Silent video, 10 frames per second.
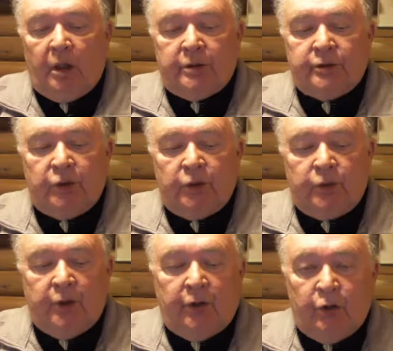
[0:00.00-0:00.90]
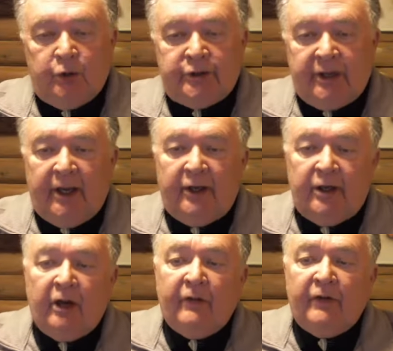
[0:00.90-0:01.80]
So you do what you can.
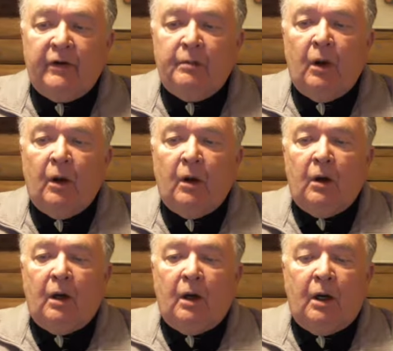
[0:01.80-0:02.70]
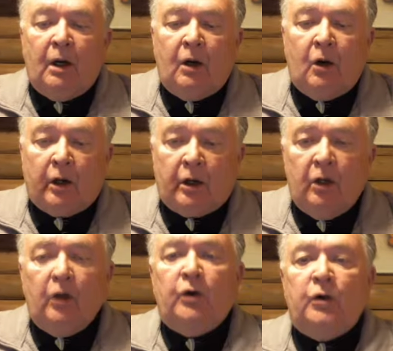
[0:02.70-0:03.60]
None of them are
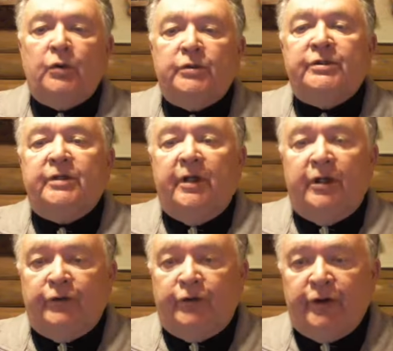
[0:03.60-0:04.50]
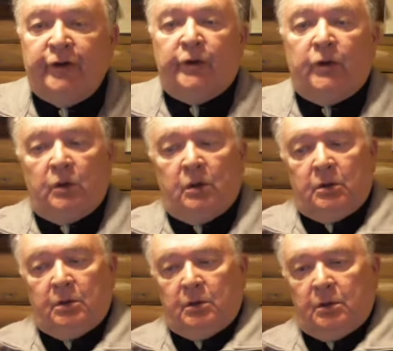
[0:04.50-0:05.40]
closed until
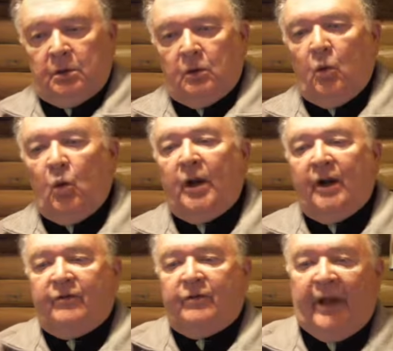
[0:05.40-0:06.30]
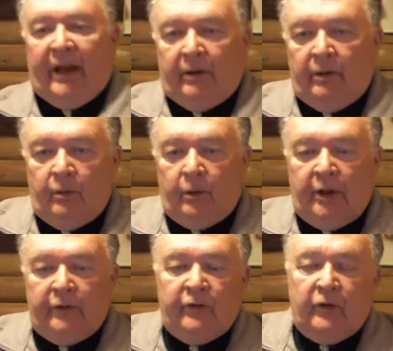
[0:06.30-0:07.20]
whatever date.
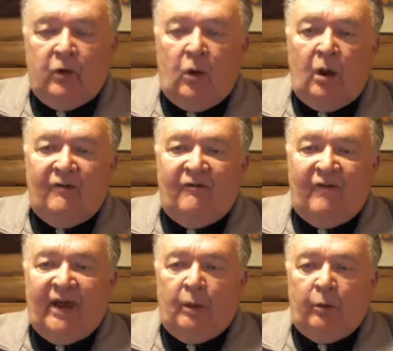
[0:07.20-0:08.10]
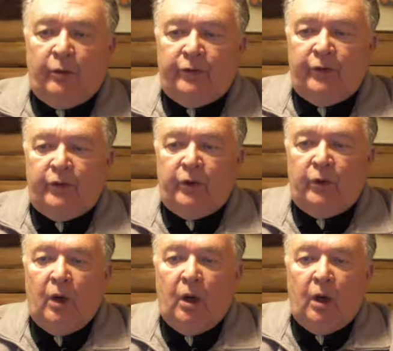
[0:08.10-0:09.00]
Okay, so they're all available to
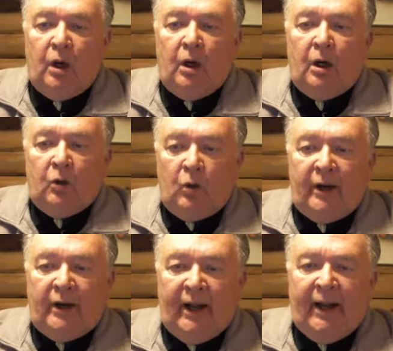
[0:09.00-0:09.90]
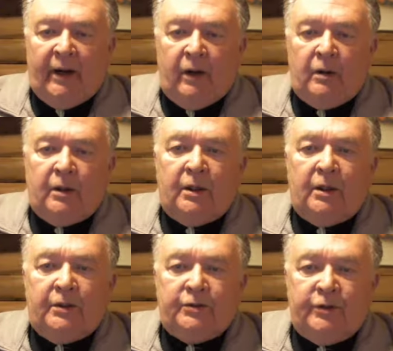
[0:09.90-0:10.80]
you right now,
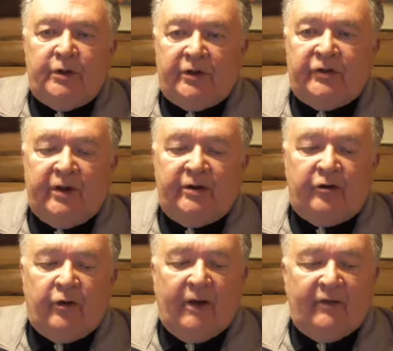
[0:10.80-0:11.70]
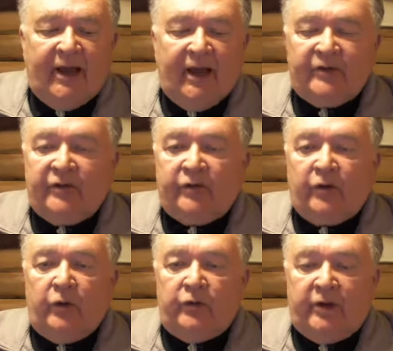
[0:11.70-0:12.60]
to the extent that you have the access
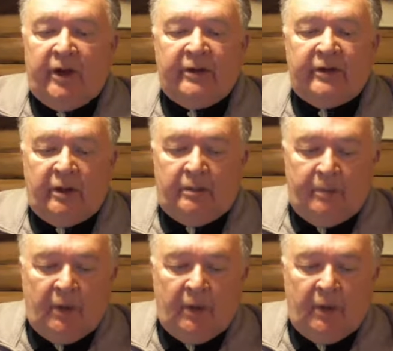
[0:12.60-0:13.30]
codes to get to them.